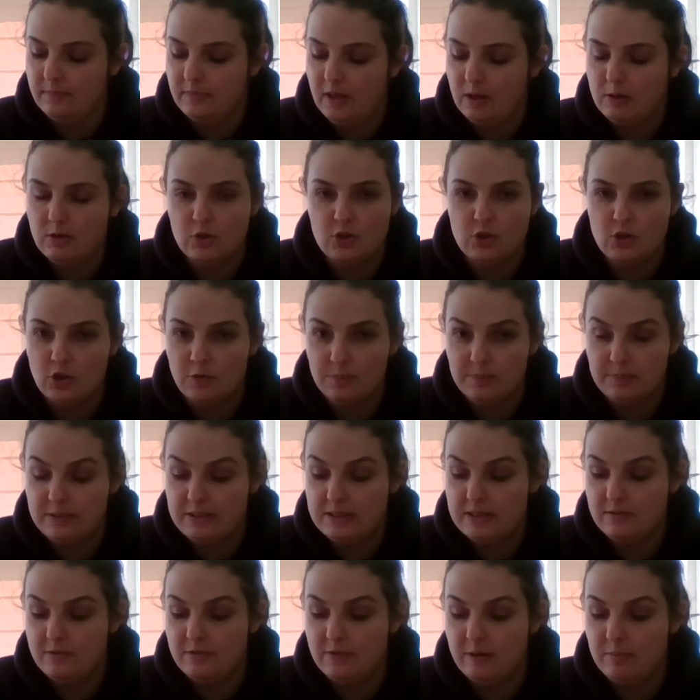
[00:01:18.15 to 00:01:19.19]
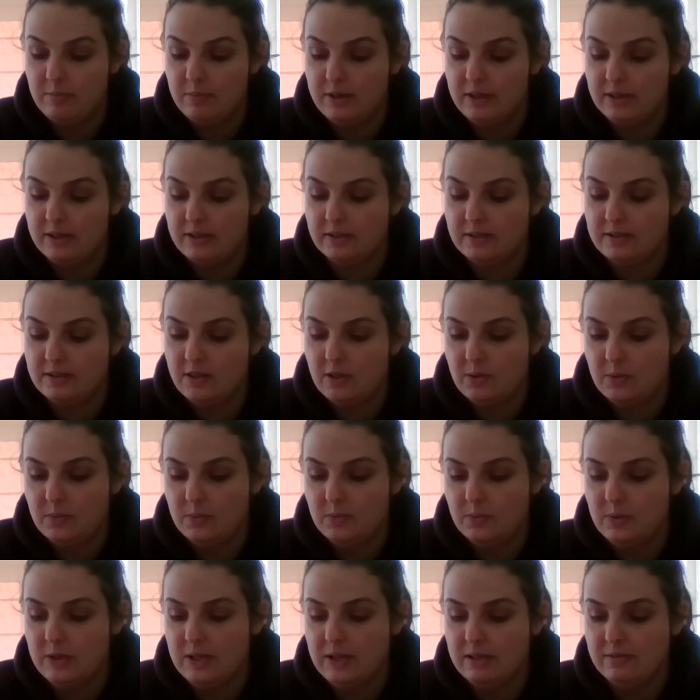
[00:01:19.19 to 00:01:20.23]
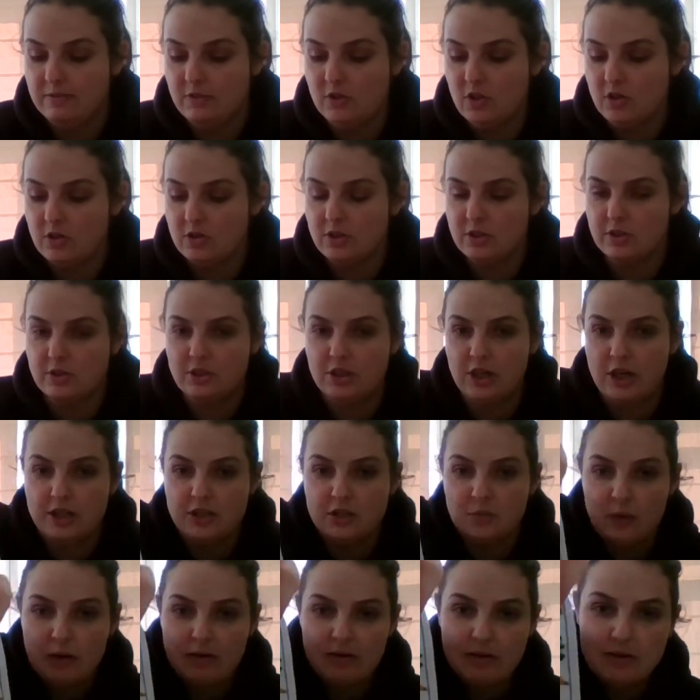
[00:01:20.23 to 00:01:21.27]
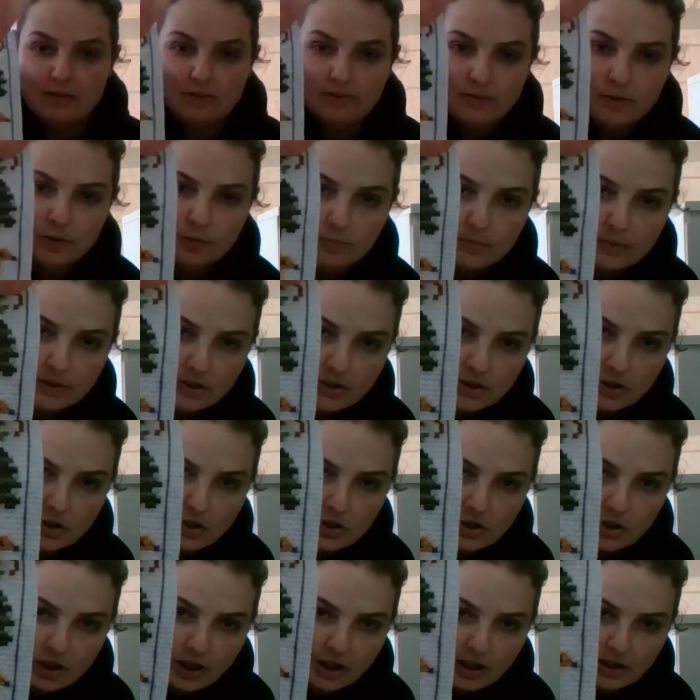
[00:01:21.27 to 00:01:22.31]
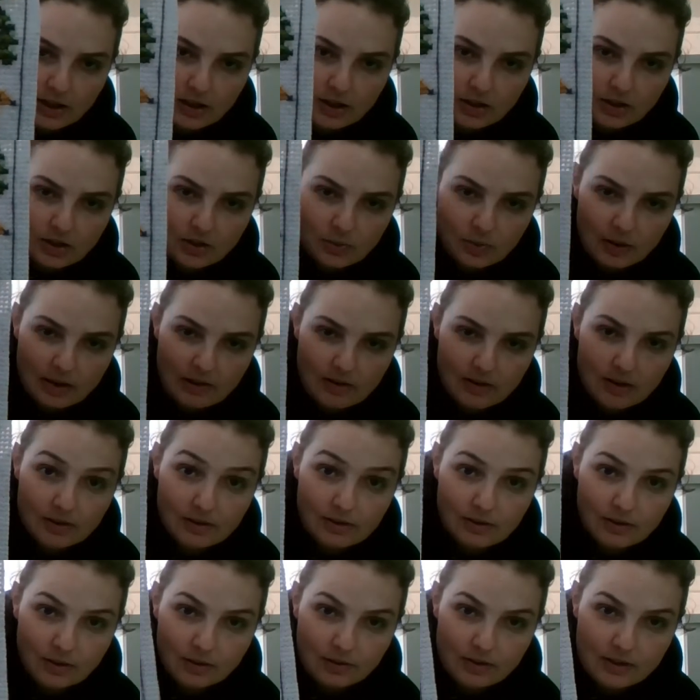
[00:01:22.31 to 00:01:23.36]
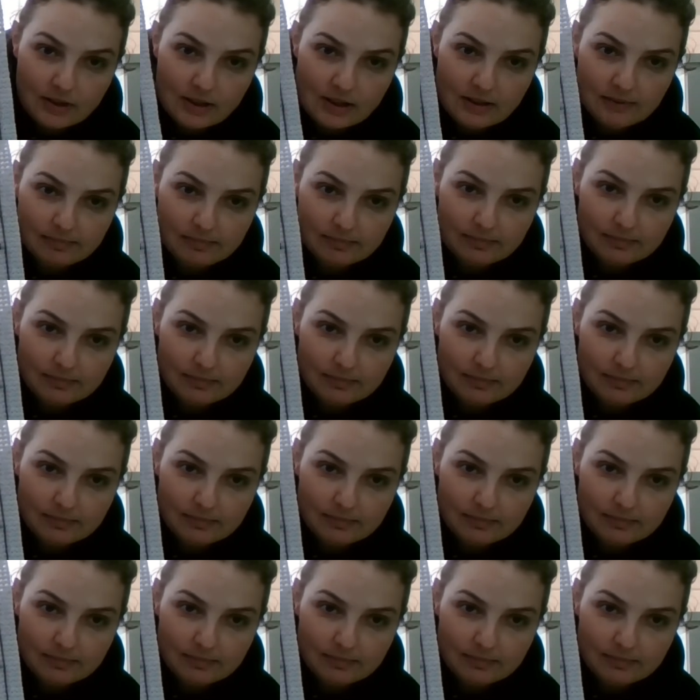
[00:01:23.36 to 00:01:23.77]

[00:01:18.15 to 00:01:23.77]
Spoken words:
was using up bits of fabric. So we have got January from January, obviously.